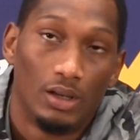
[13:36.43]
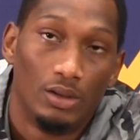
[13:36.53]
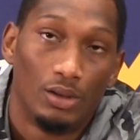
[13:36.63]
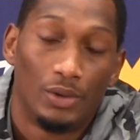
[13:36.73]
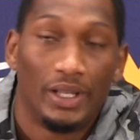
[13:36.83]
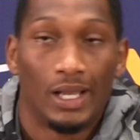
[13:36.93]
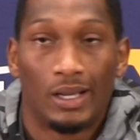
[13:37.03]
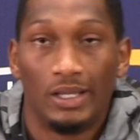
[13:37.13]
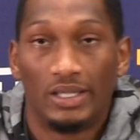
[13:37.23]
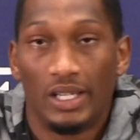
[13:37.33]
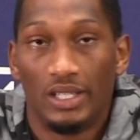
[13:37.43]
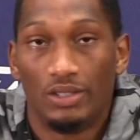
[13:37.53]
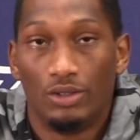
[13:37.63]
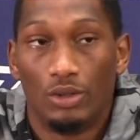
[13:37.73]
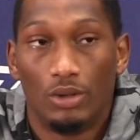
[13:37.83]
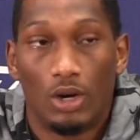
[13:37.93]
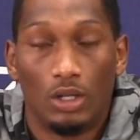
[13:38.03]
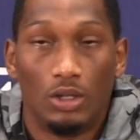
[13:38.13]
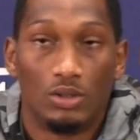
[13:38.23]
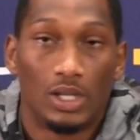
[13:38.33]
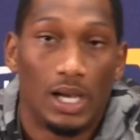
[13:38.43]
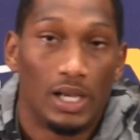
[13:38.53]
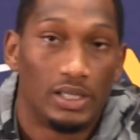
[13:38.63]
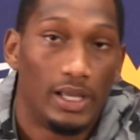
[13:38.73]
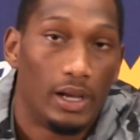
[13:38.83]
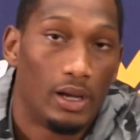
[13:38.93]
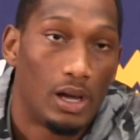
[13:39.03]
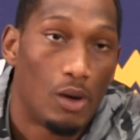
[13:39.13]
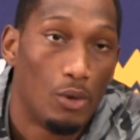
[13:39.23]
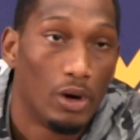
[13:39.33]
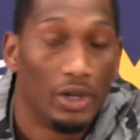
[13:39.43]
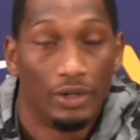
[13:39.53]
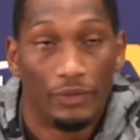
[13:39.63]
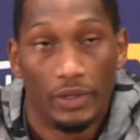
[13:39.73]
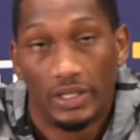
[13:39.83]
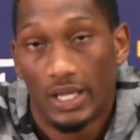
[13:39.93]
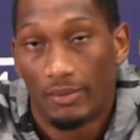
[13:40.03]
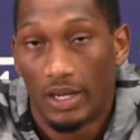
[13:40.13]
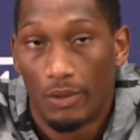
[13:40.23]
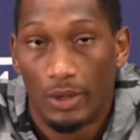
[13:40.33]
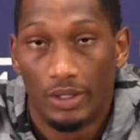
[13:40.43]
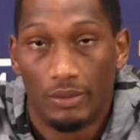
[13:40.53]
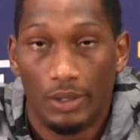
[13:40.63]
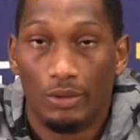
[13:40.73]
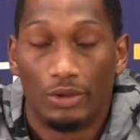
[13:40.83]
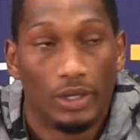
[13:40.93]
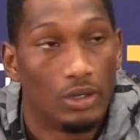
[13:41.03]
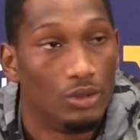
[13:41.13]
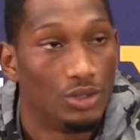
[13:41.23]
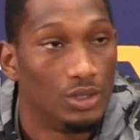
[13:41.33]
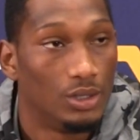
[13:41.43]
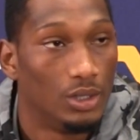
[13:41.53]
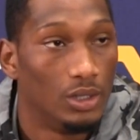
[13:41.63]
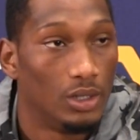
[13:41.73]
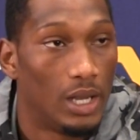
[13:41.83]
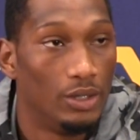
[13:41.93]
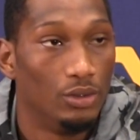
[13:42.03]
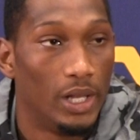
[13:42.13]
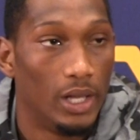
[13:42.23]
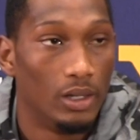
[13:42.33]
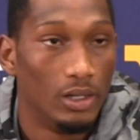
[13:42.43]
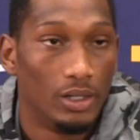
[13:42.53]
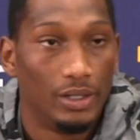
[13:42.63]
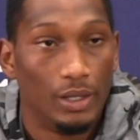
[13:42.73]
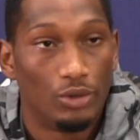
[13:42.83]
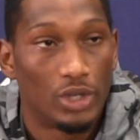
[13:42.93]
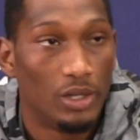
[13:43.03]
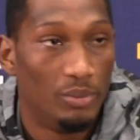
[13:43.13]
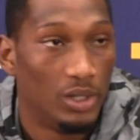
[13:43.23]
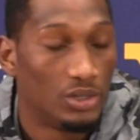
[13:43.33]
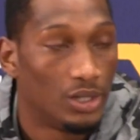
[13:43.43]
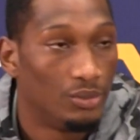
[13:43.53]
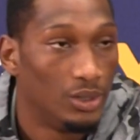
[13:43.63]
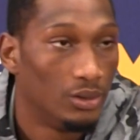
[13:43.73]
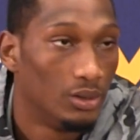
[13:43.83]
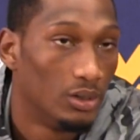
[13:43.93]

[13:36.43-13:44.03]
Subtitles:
You know, one thing I could say is, you know, all of those guys that I were under for the time that I were under them, they were great coaches. I knew that they were trying to build something.